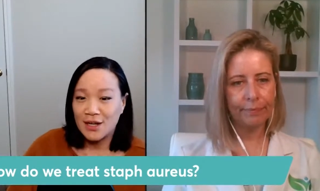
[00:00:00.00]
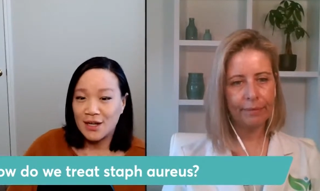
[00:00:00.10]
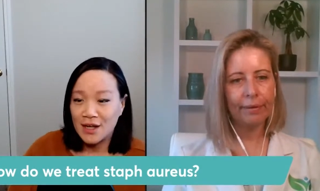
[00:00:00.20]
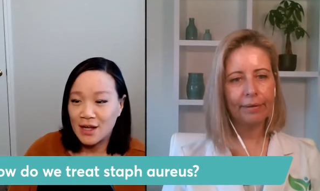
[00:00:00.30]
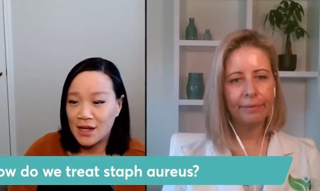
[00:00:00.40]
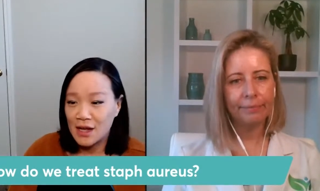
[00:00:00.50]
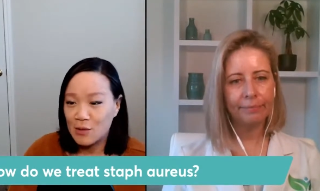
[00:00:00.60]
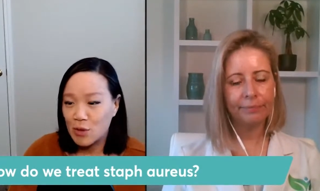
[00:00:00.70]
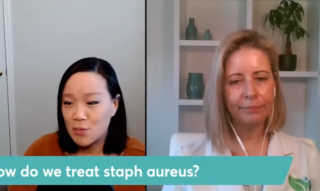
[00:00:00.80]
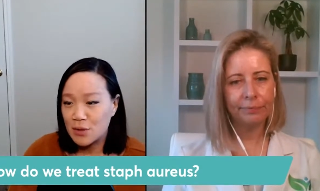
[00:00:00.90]
Speaker 1: I, I had
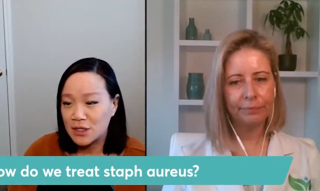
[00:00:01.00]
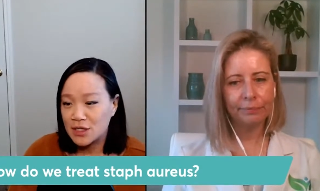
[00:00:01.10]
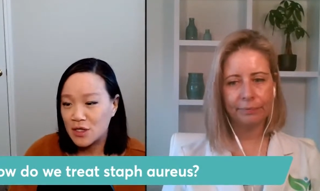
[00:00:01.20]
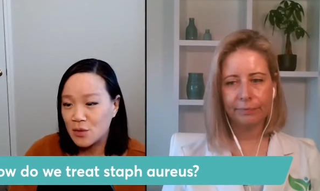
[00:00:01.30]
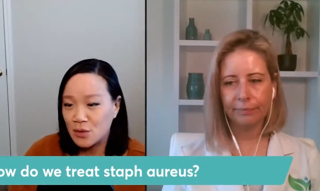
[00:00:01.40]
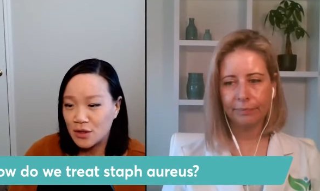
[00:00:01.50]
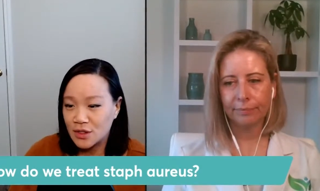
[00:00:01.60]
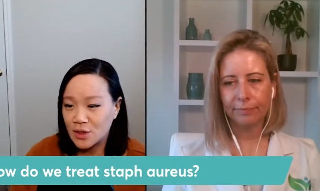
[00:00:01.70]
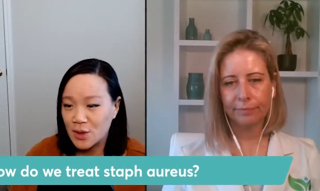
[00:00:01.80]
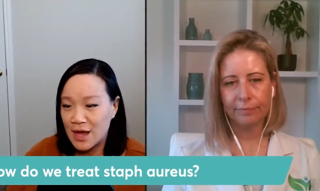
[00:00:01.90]
one person who
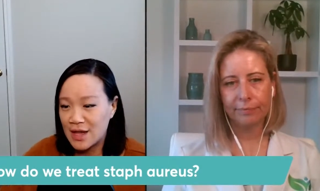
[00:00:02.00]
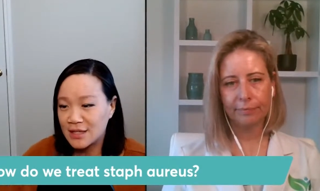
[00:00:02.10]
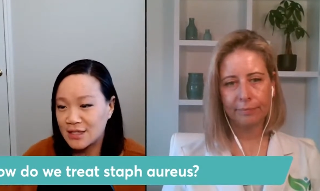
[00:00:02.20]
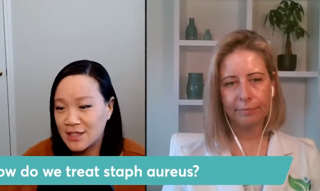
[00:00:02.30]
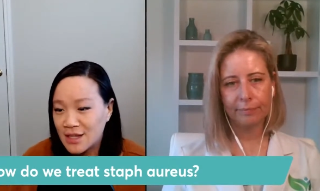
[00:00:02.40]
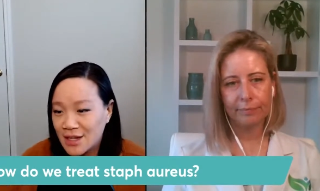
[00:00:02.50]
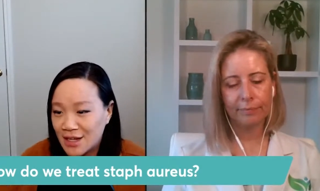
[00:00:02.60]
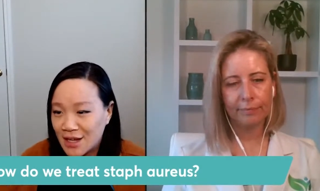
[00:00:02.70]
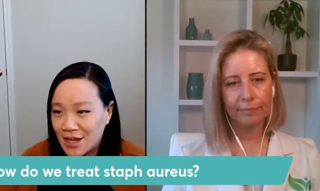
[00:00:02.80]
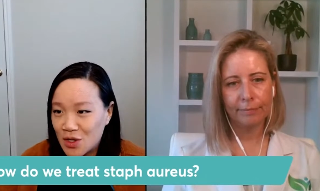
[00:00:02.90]
also asked
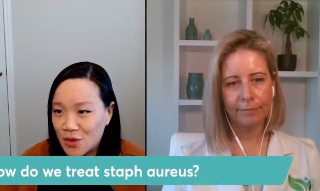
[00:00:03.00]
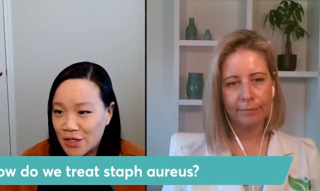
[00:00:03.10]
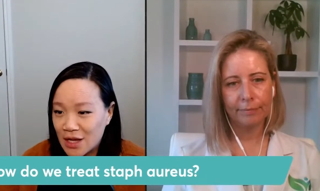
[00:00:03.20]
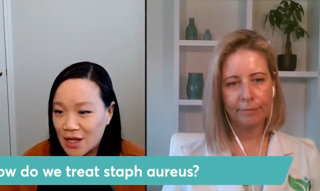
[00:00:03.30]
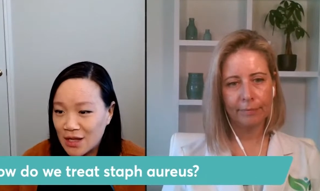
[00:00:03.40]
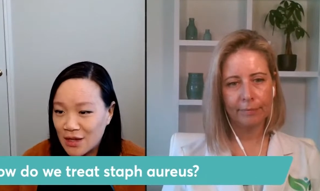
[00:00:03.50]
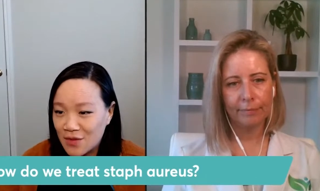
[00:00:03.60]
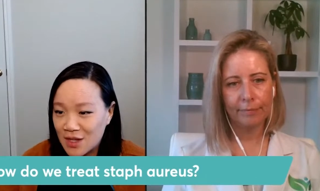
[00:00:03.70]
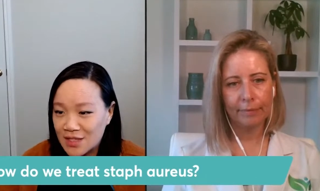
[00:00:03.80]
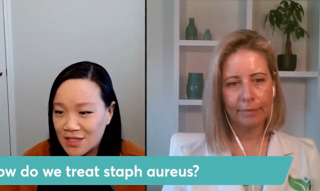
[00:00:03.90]
can you tell if
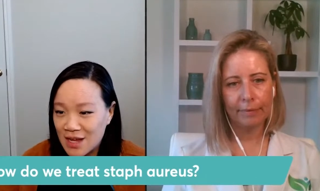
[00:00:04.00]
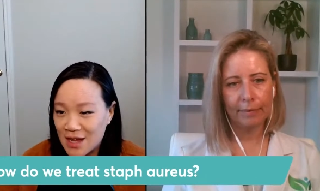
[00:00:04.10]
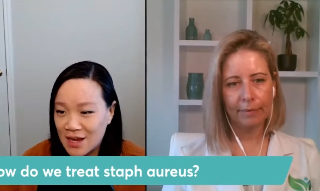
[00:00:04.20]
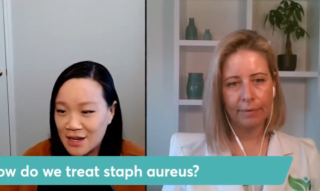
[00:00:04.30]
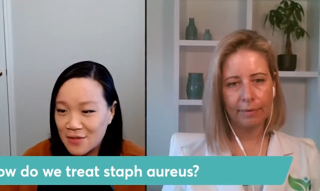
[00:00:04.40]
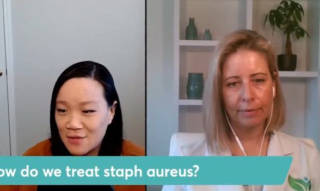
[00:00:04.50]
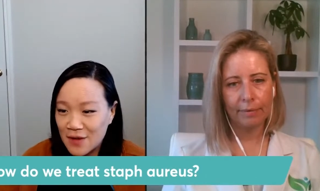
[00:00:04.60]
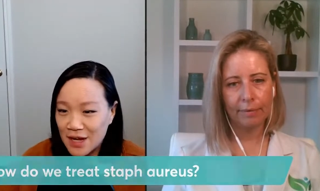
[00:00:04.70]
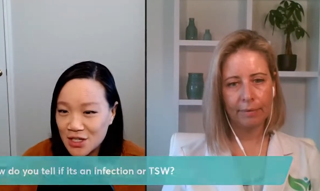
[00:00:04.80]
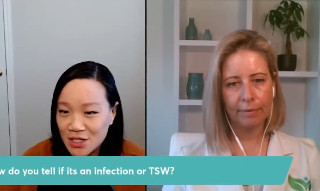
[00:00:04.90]
it's an
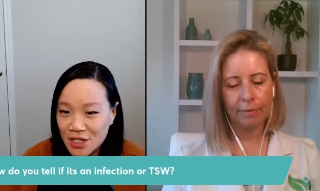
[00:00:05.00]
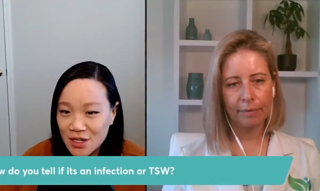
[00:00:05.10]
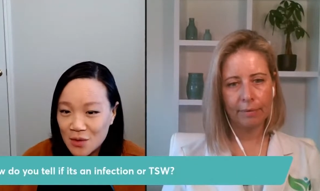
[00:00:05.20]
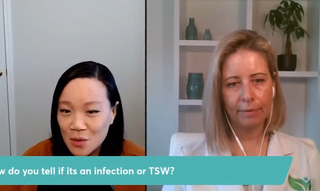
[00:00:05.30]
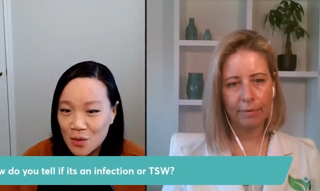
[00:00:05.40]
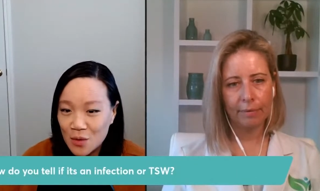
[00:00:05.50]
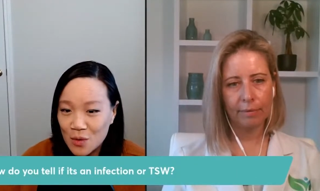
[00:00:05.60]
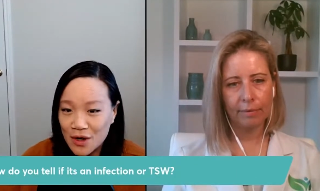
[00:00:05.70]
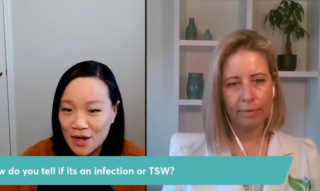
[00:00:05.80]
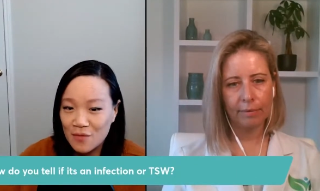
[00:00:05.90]
infection
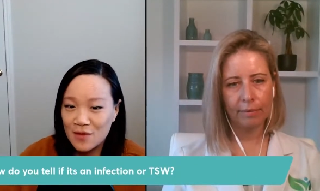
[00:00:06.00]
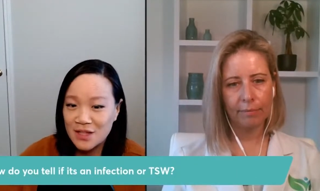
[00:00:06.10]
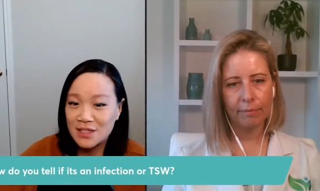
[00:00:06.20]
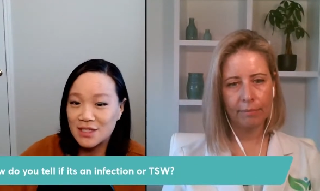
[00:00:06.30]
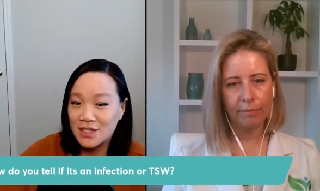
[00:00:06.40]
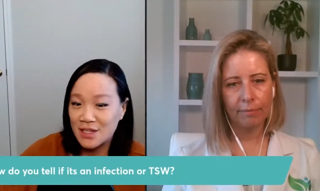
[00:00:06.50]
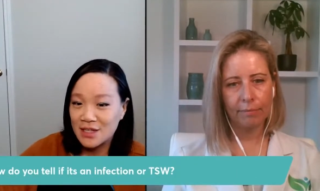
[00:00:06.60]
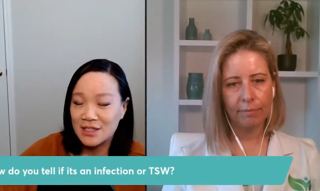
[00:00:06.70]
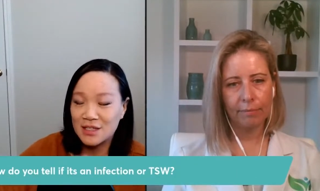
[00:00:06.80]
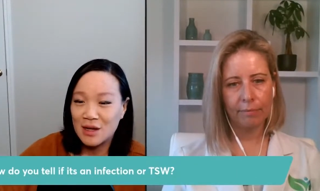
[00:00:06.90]
or
Speaker 2: if it's
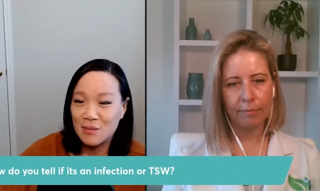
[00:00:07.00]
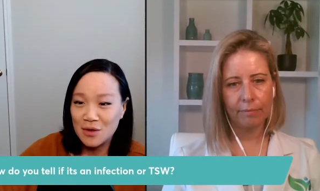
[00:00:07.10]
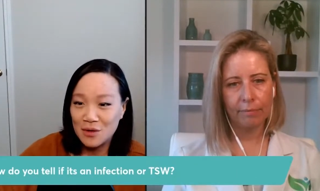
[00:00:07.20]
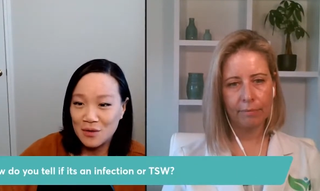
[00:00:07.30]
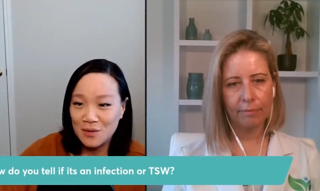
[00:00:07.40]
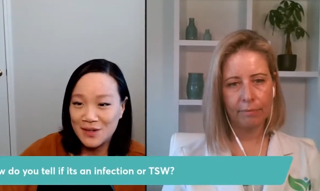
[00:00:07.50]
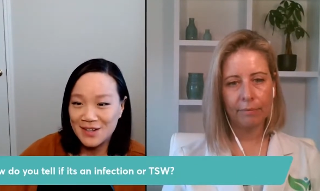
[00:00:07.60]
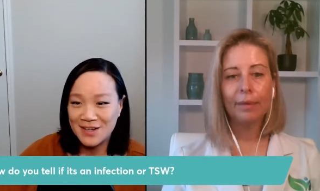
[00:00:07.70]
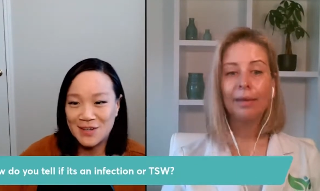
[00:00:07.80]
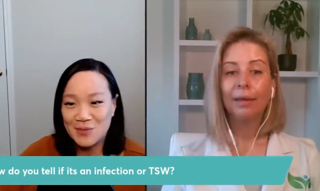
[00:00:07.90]
TSW?
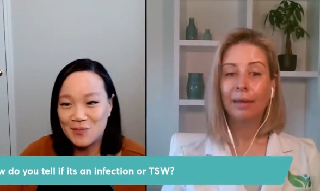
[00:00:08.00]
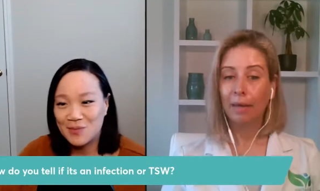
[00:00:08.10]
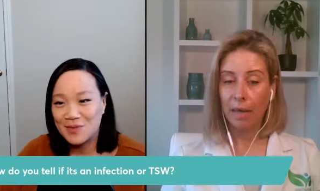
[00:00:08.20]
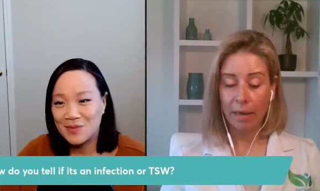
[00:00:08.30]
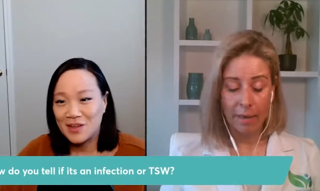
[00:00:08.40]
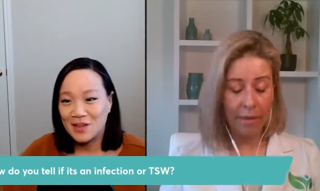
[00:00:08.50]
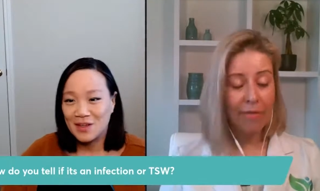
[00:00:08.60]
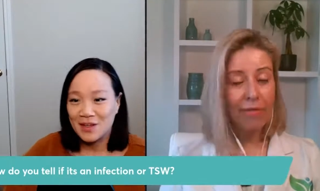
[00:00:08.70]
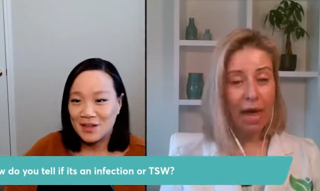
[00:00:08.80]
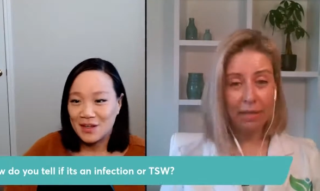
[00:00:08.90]

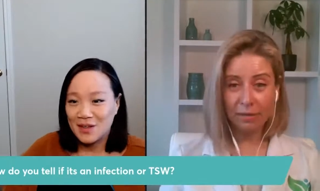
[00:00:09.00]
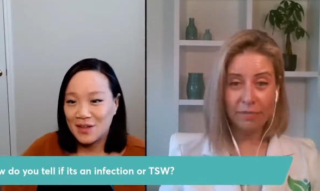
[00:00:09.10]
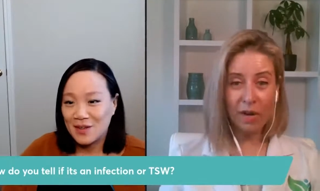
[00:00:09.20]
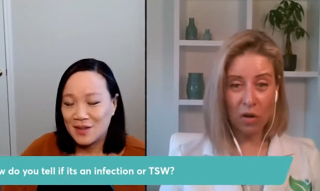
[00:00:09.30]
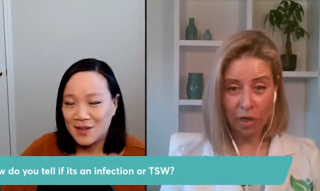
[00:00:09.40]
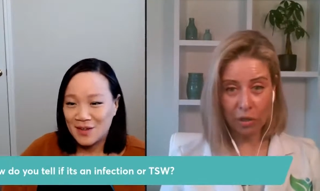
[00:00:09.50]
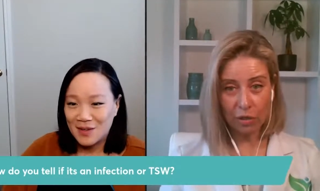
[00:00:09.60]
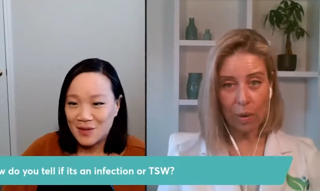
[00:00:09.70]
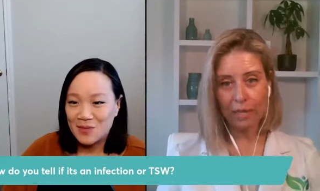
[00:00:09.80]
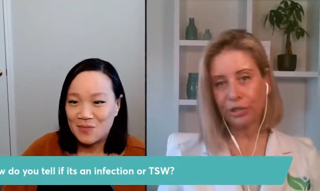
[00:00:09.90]
That is a very
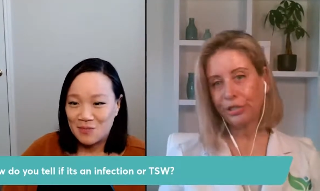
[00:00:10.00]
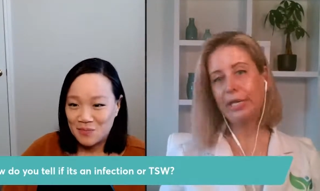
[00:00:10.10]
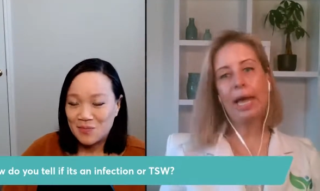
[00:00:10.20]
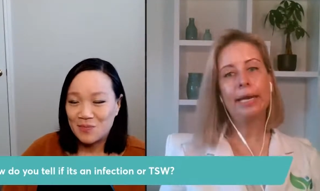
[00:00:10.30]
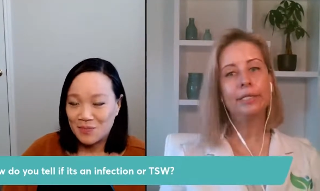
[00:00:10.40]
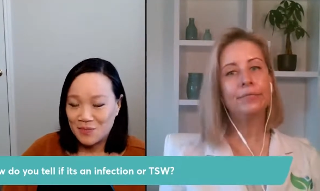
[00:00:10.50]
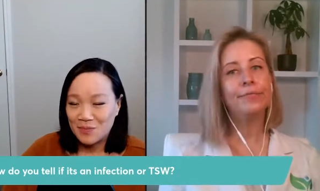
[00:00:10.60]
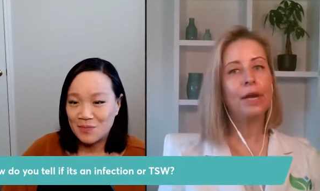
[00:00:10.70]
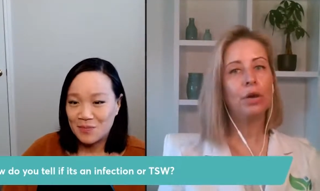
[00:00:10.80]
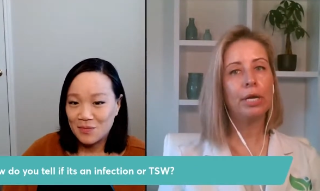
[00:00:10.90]
good question, and it's
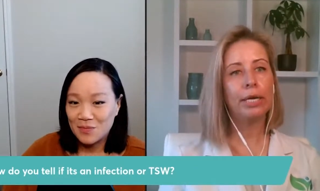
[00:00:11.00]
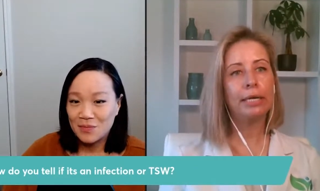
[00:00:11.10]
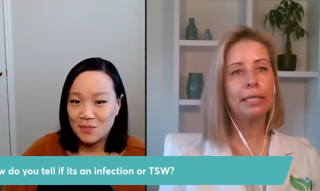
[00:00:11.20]
very